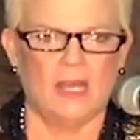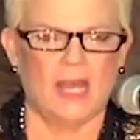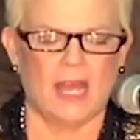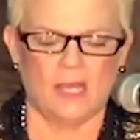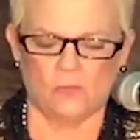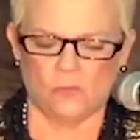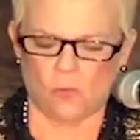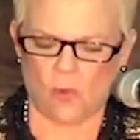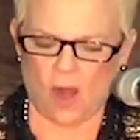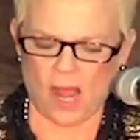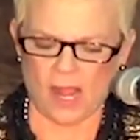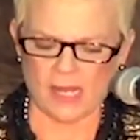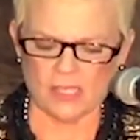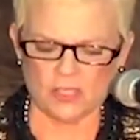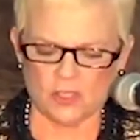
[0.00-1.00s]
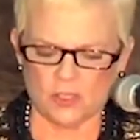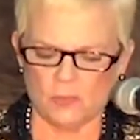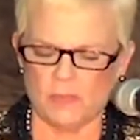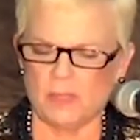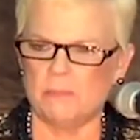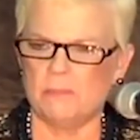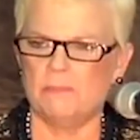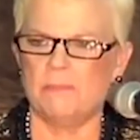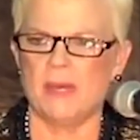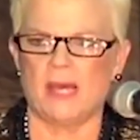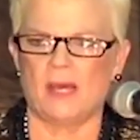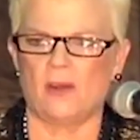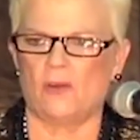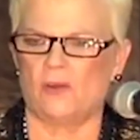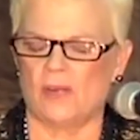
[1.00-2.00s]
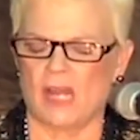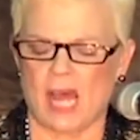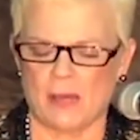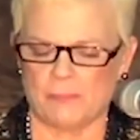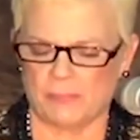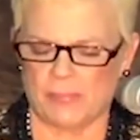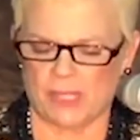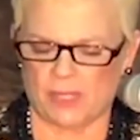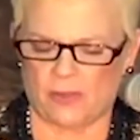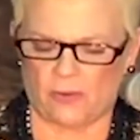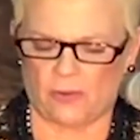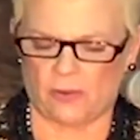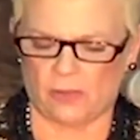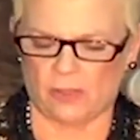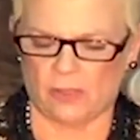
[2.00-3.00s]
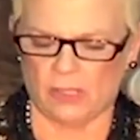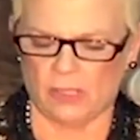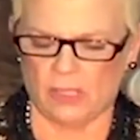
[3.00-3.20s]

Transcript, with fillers: And rise to be better, not bitter.